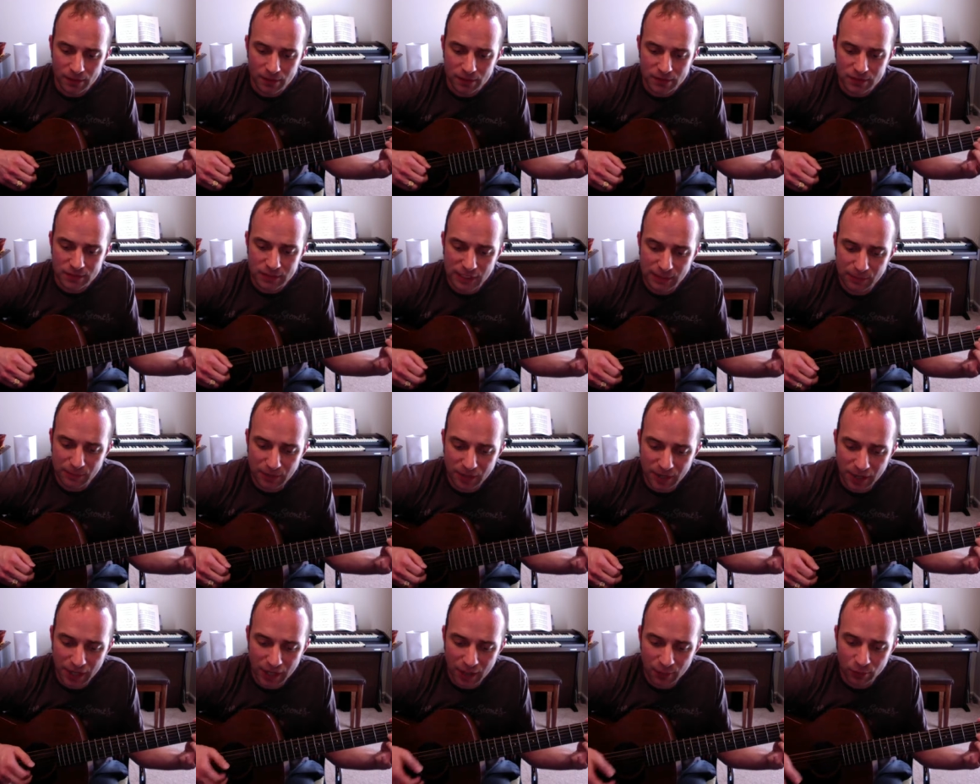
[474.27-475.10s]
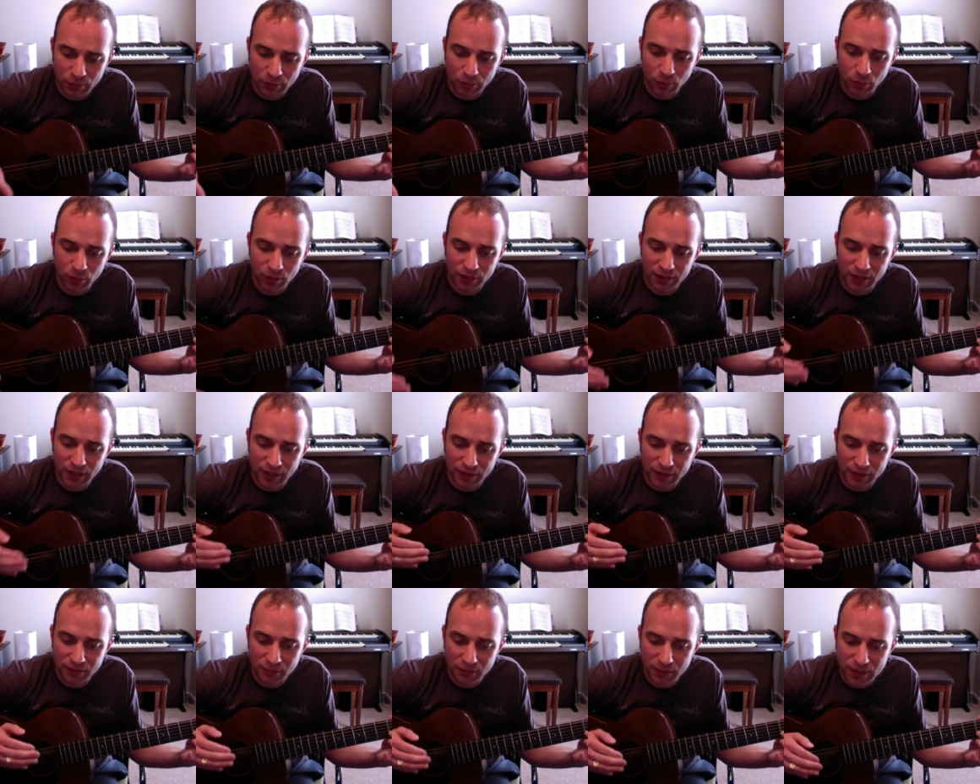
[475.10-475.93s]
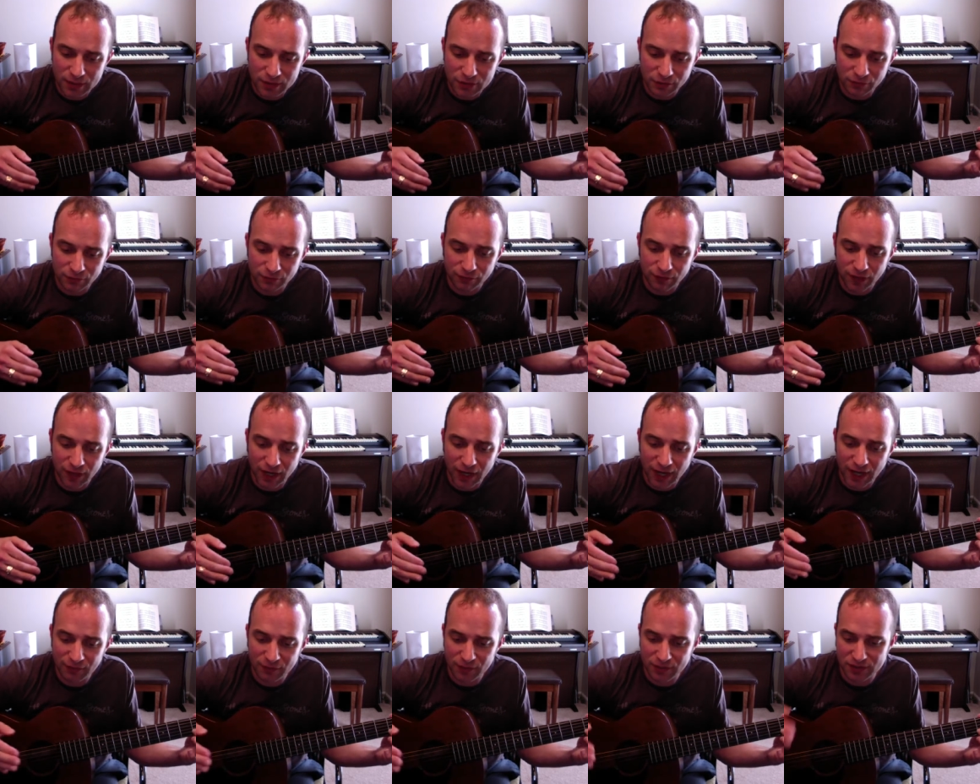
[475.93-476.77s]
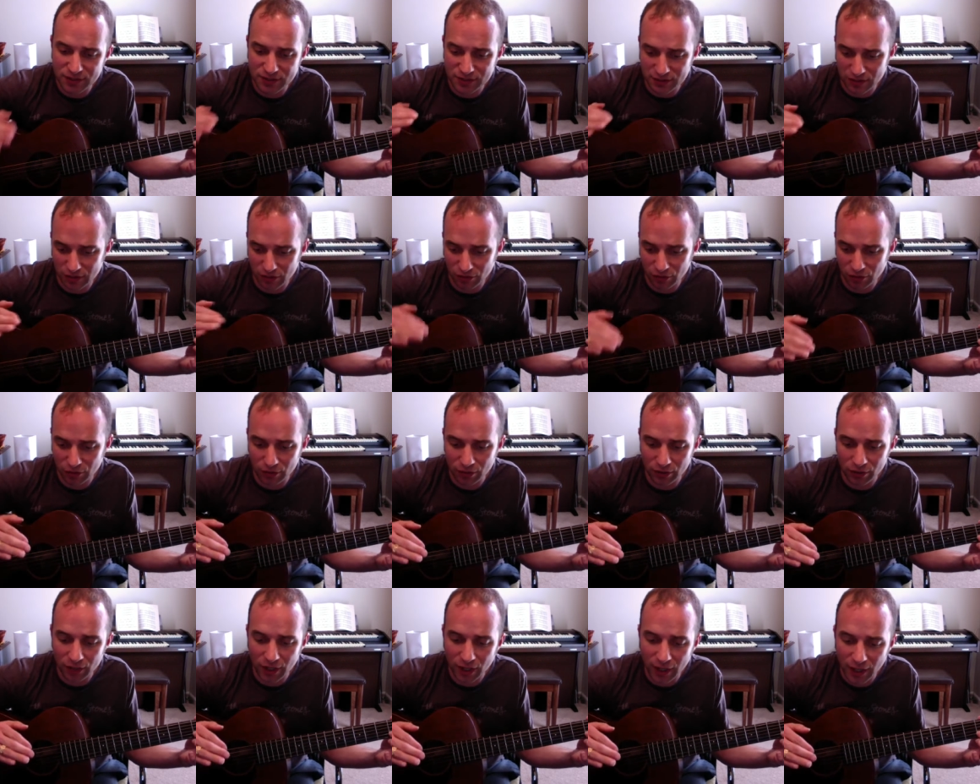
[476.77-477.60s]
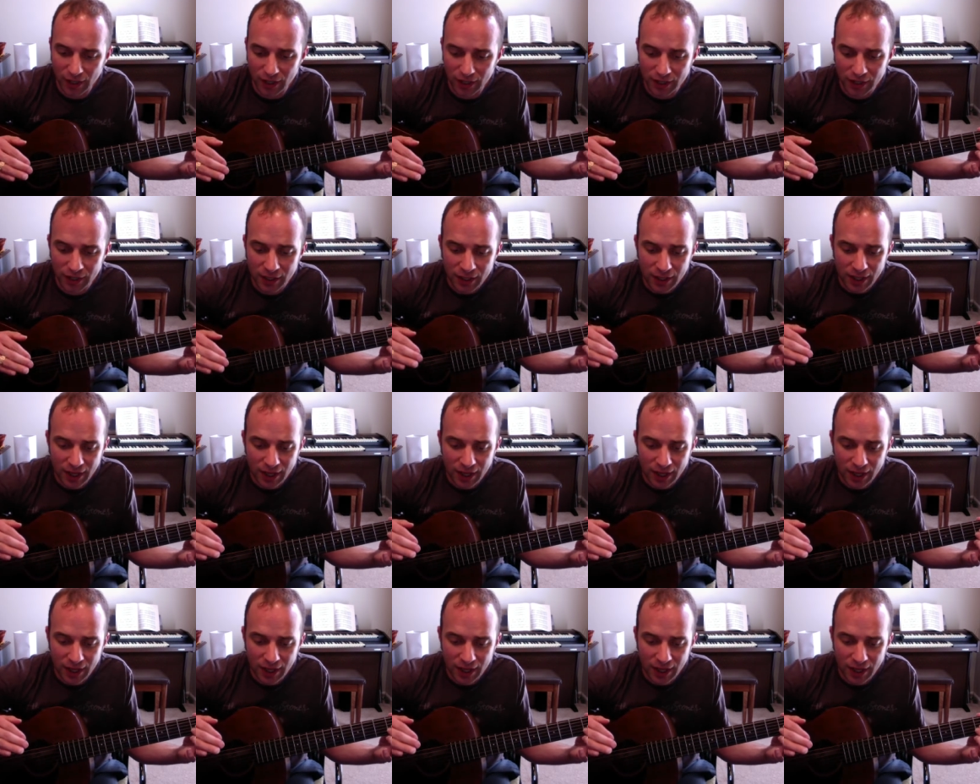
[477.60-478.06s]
Skipping ahead, we're going down to measure 5, which is the 3rd line,